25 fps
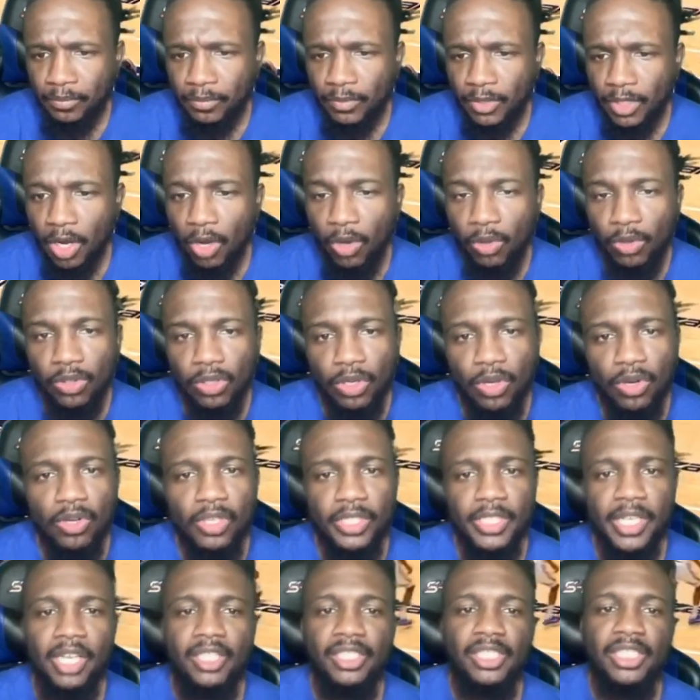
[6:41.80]
Oh
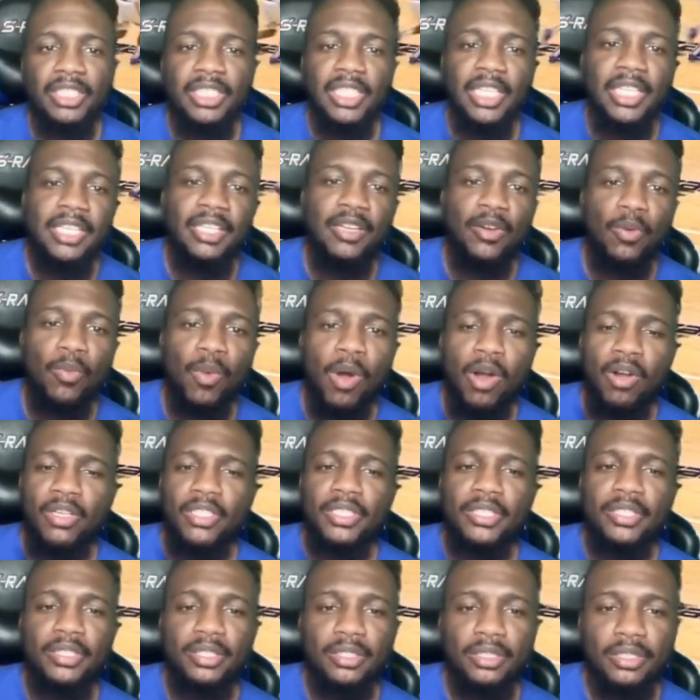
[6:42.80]
Lord, y'all just let him
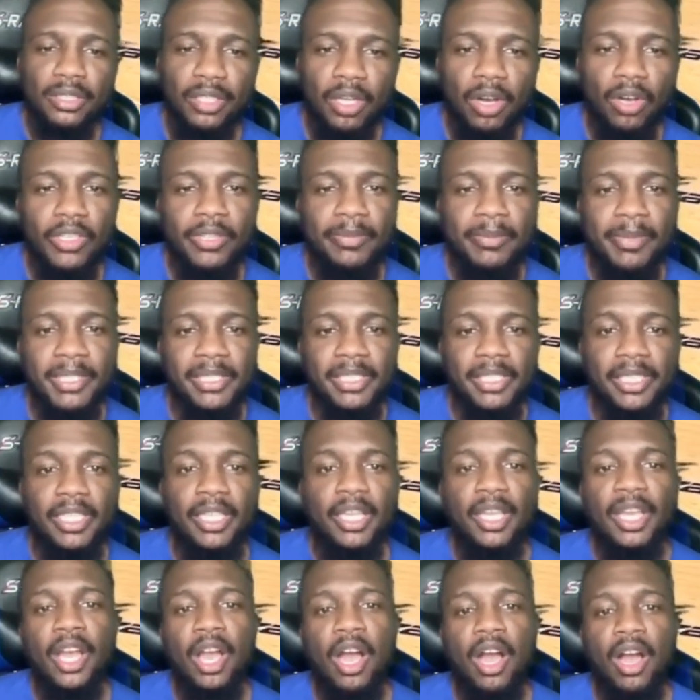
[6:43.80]
walk. Oh, he missed it.
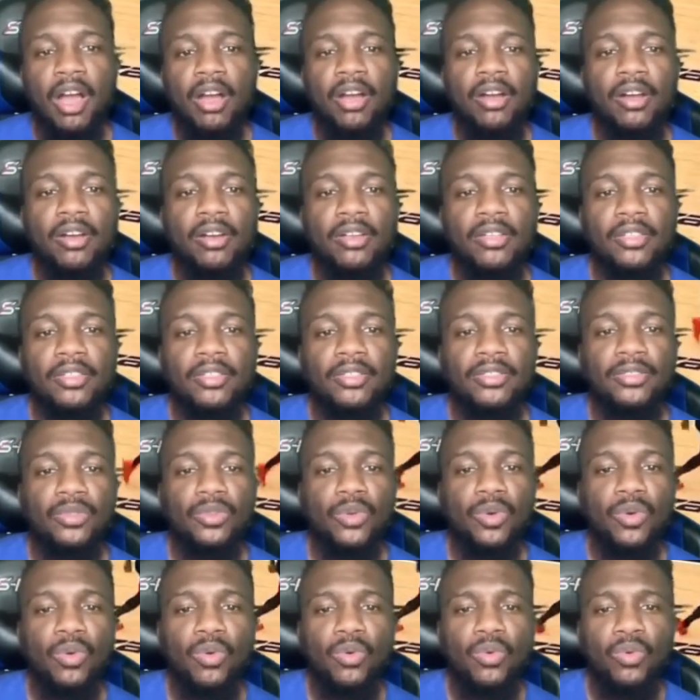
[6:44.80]

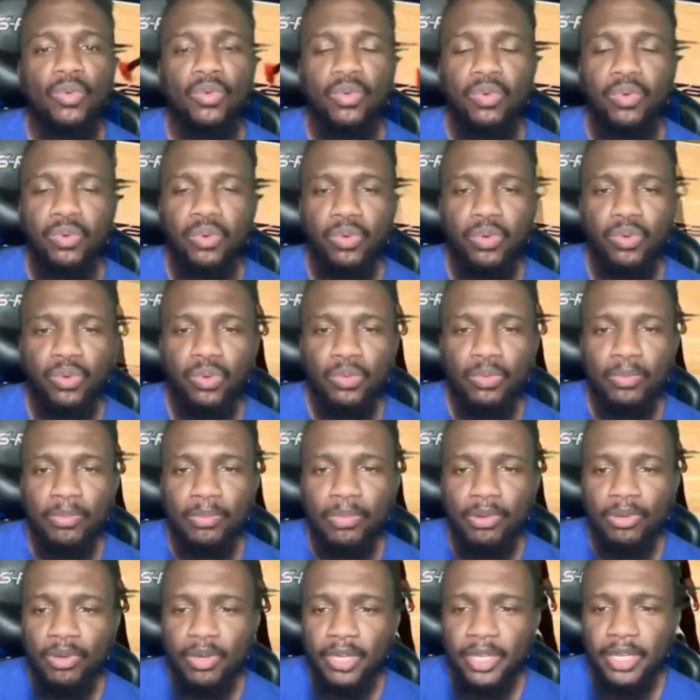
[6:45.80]
Ooh,
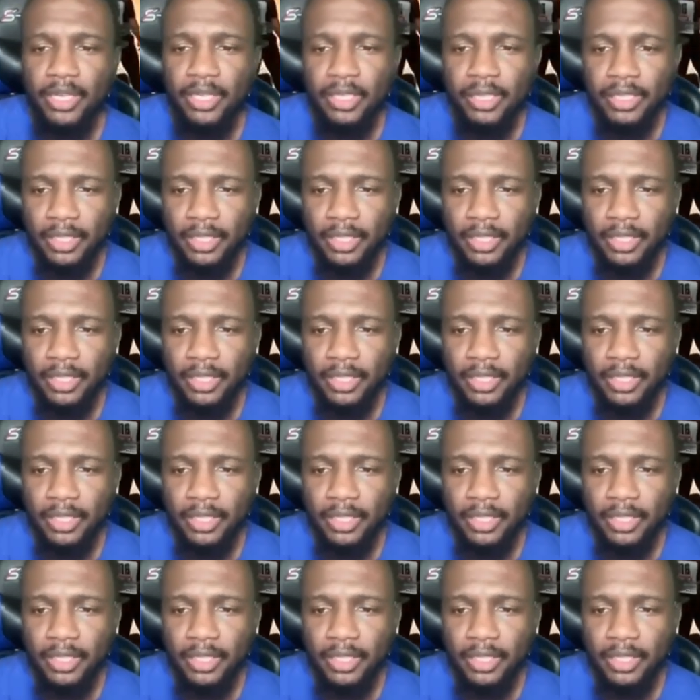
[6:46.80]
boy.